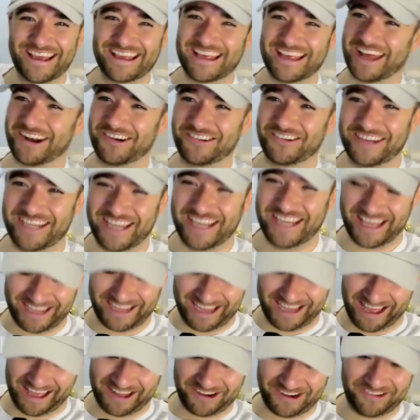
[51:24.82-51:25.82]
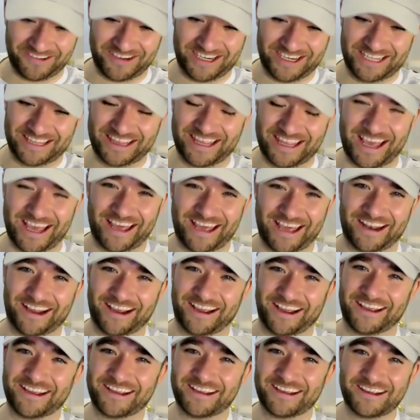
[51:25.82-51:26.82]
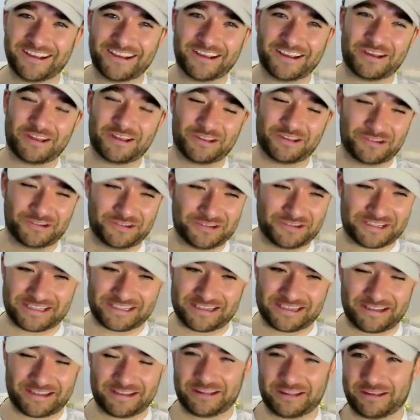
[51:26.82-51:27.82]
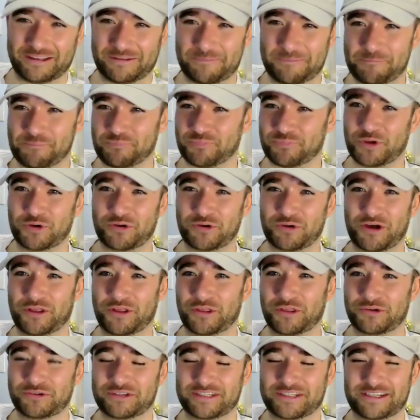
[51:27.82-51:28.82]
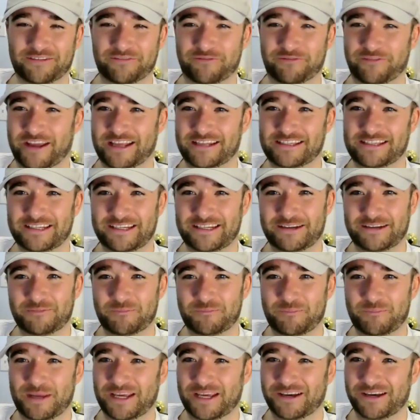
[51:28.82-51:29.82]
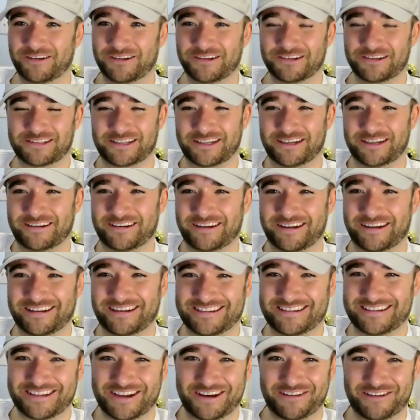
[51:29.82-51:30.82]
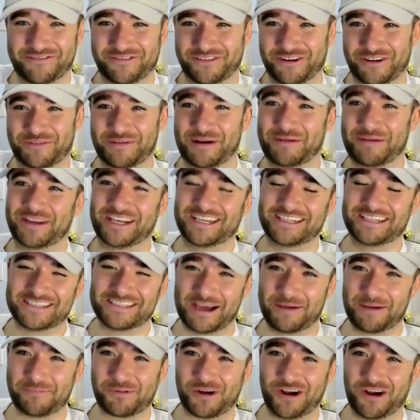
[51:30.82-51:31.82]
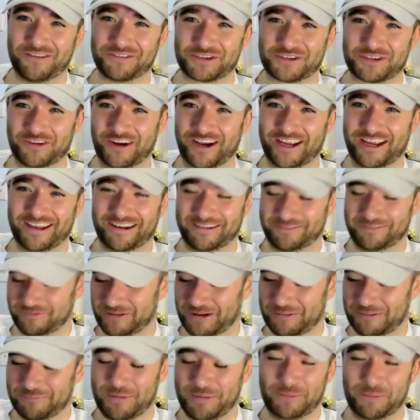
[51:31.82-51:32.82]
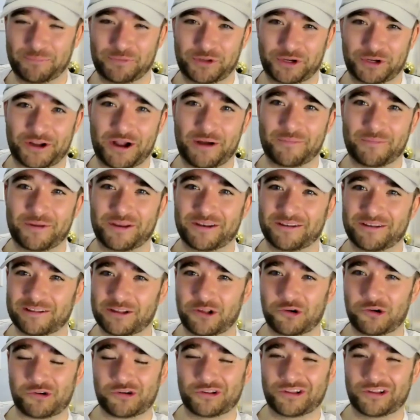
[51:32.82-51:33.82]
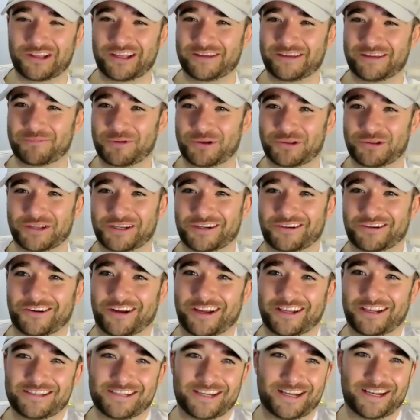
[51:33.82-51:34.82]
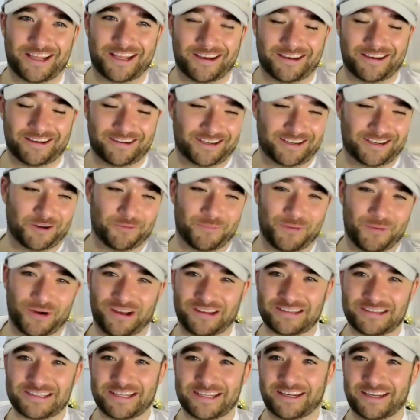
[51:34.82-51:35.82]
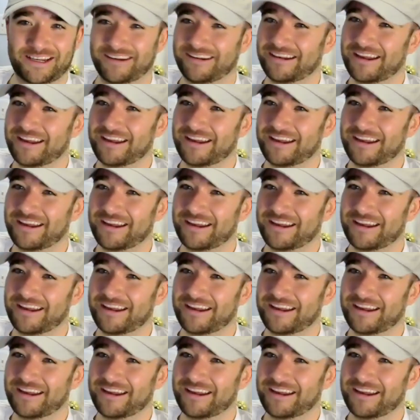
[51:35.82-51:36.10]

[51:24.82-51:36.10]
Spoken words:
I don't need that. Those all those fancy meals and stuff from. I mean, Top Golf's great, and I'm pumped they're coming locally, both in Cranston and near Boston. And